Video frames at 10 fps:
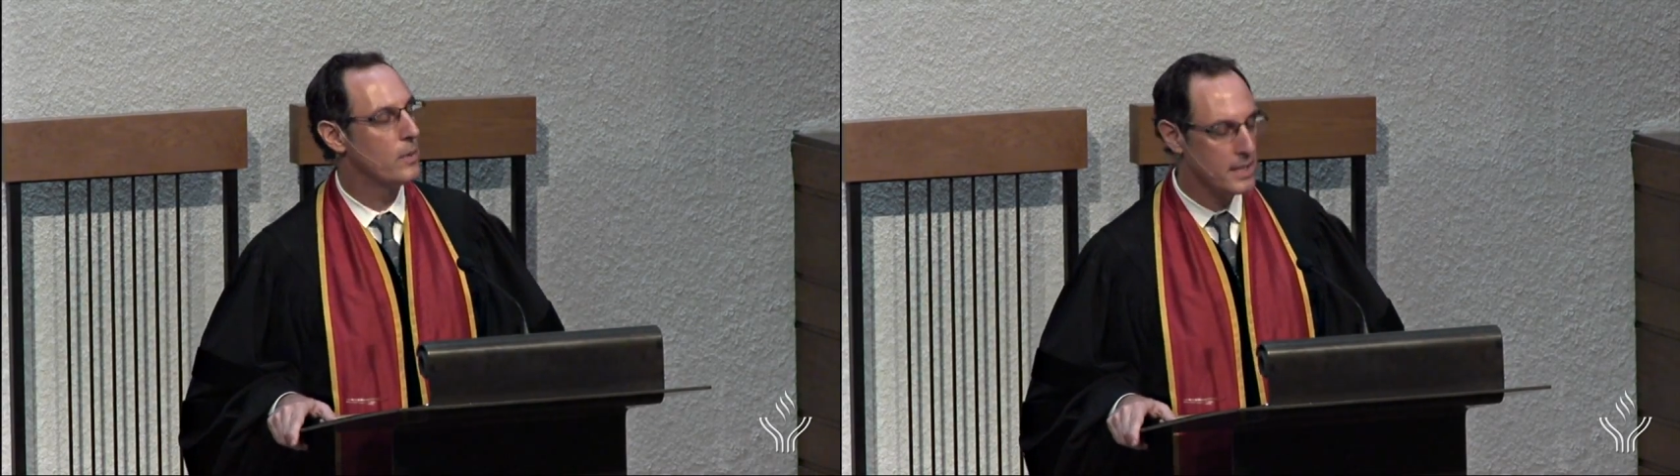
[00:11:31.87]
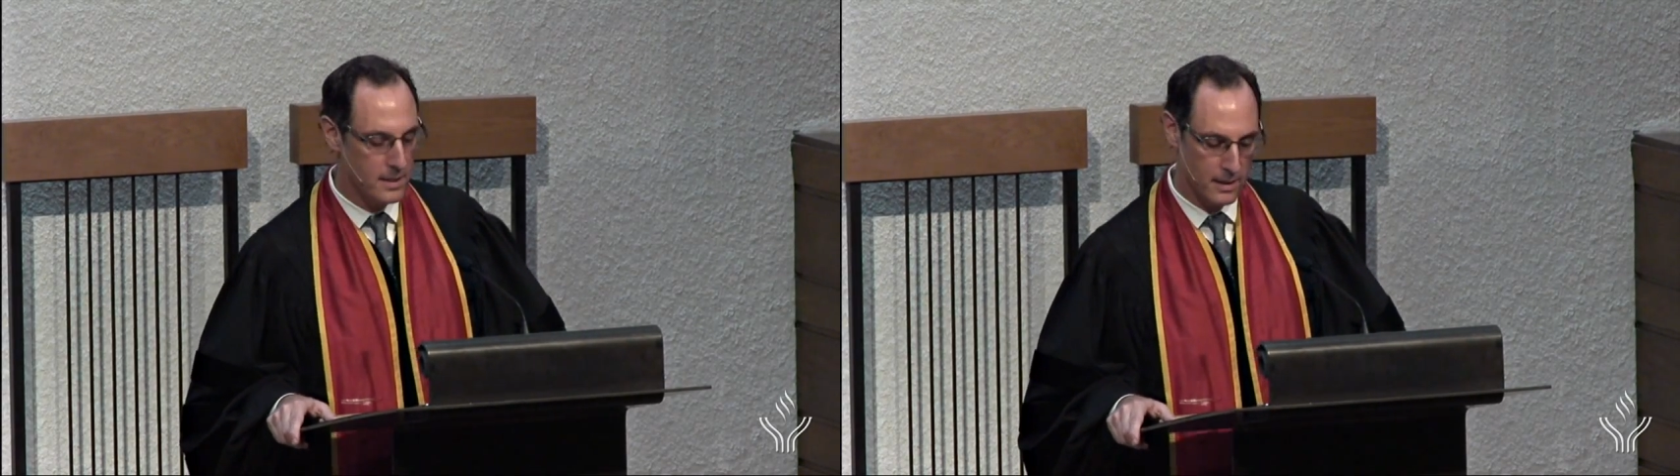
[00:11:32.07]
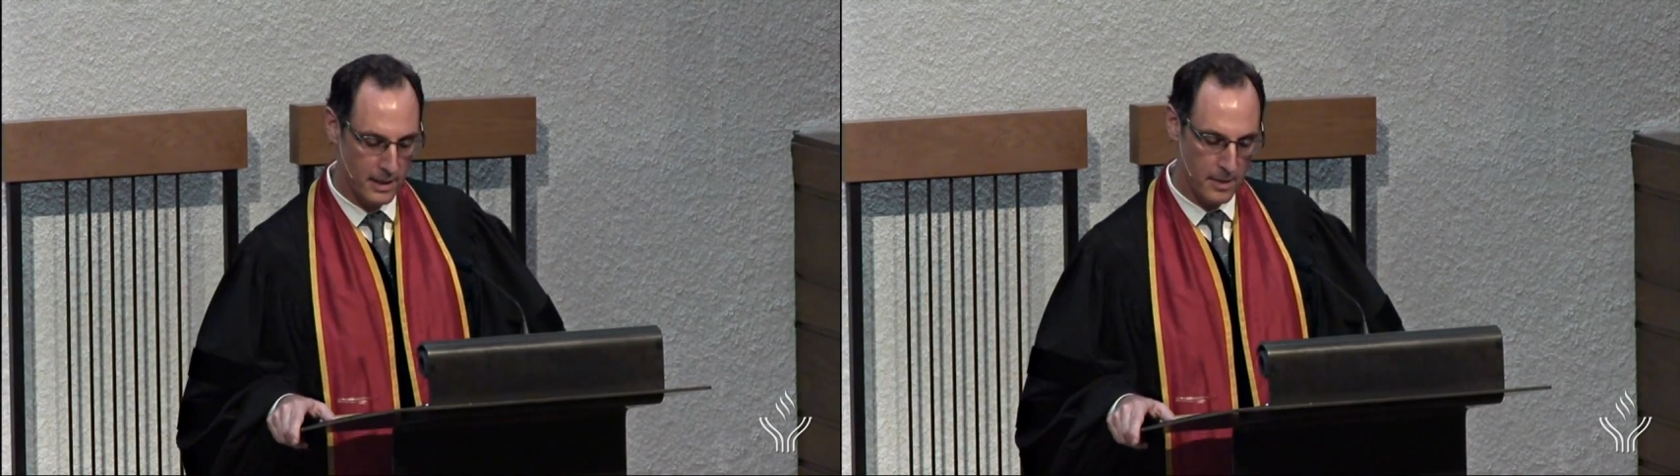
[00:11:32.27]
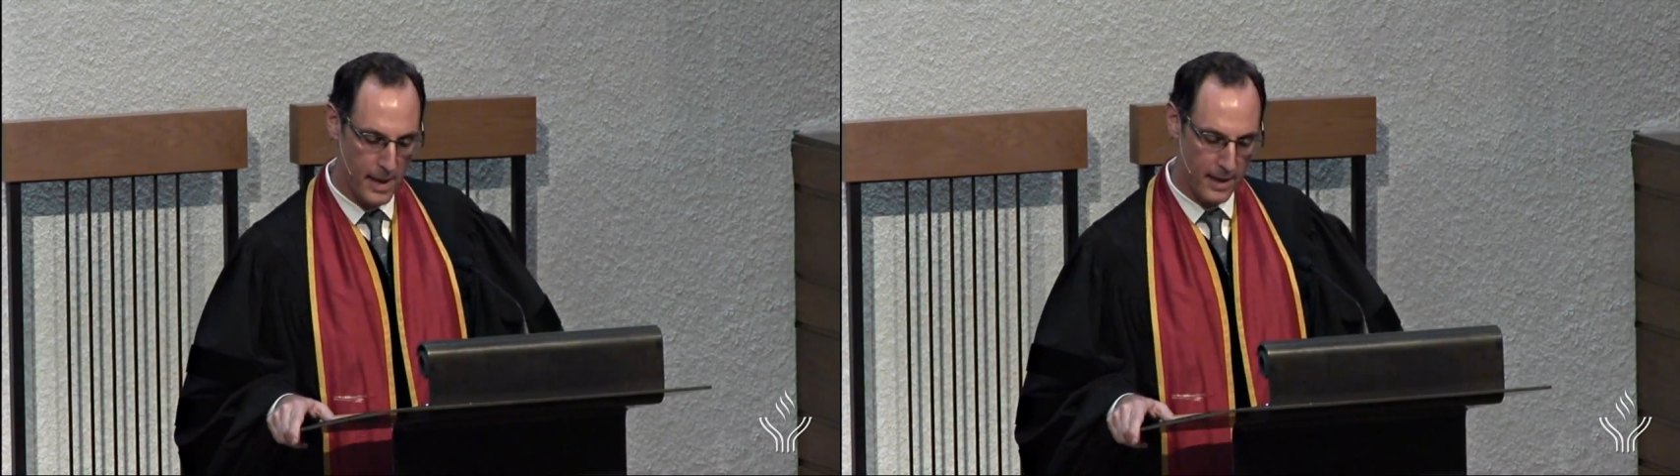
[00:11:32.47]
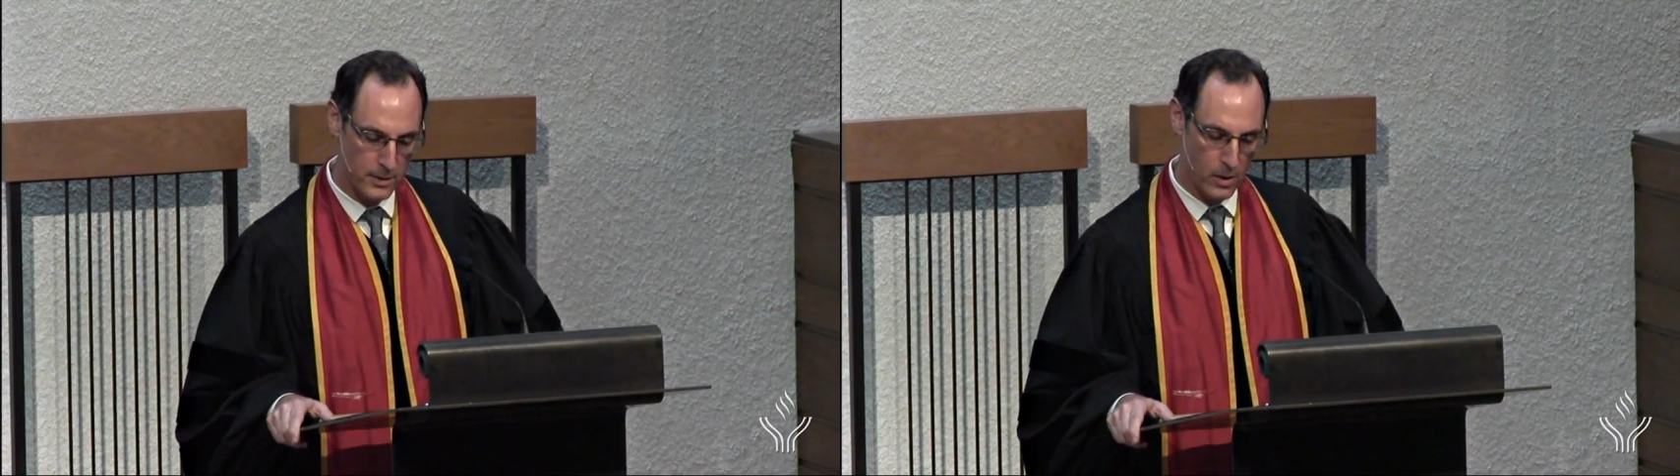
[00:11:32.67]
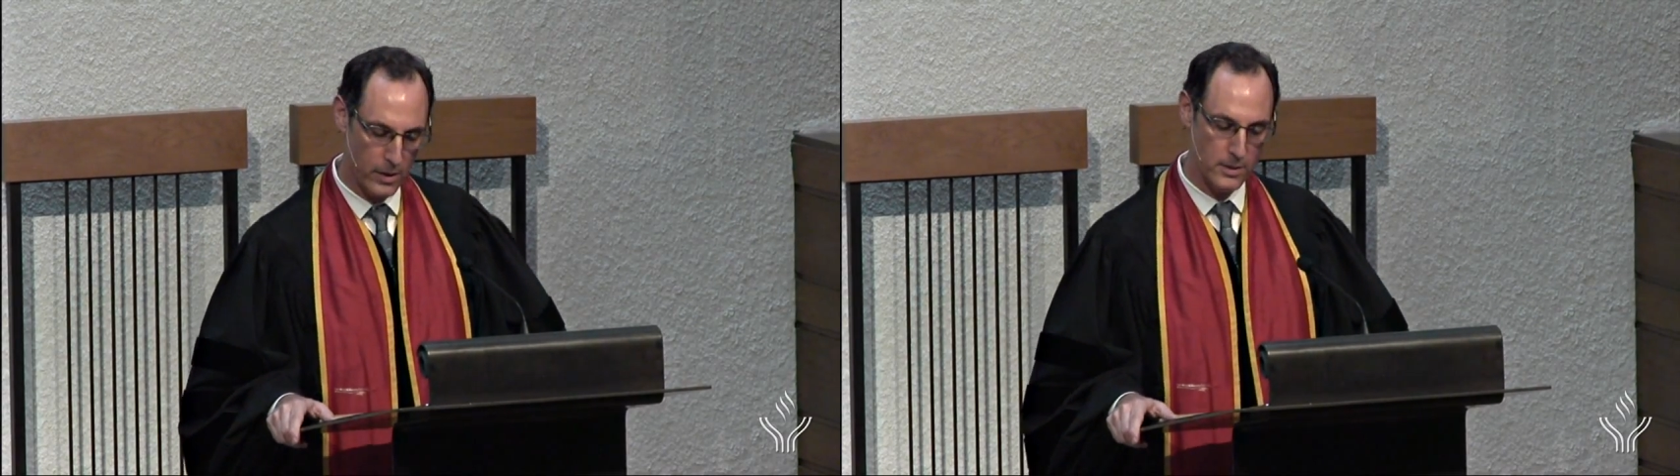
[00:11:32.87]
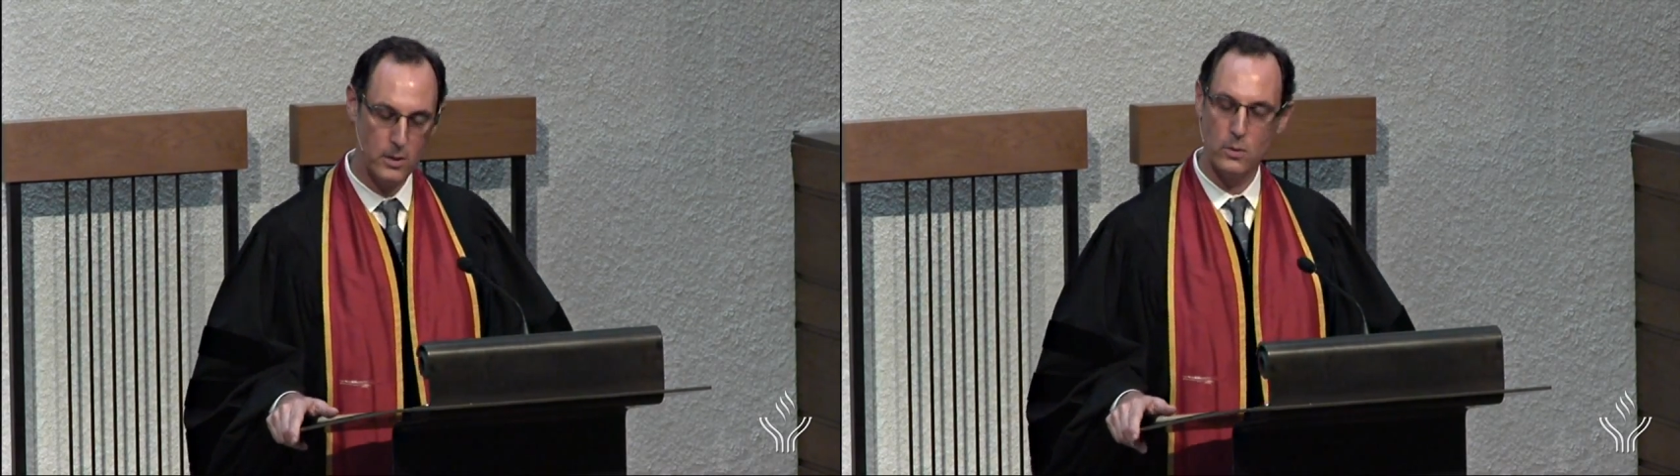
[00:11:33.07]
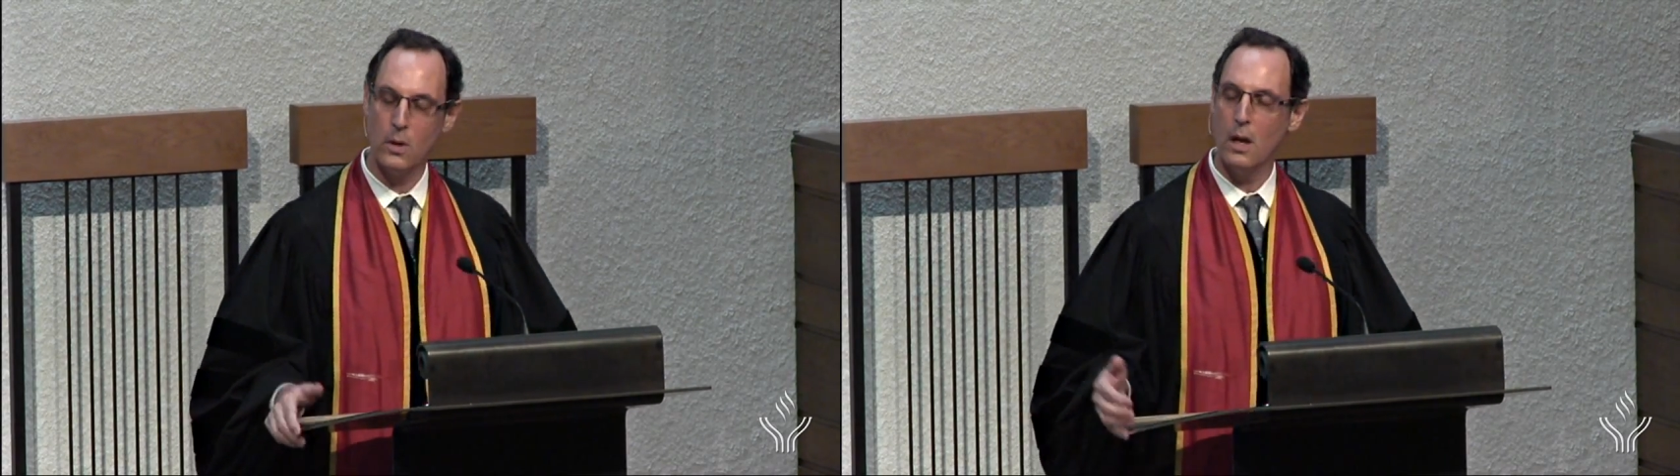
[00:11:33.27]
recently about going
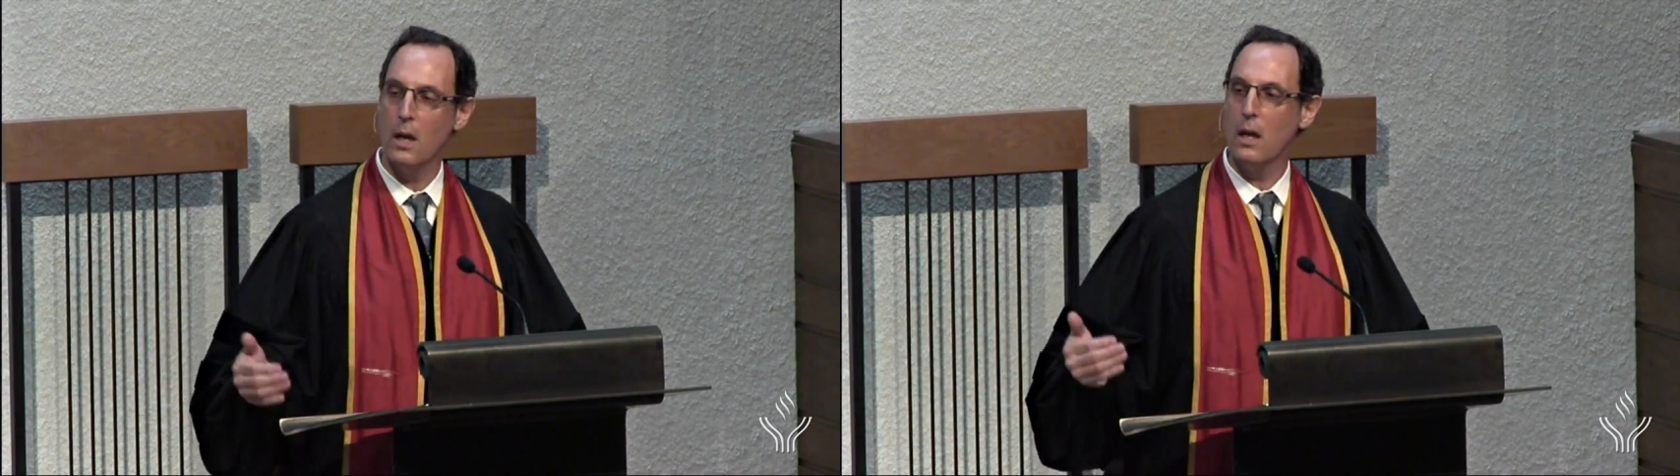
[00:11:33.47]
to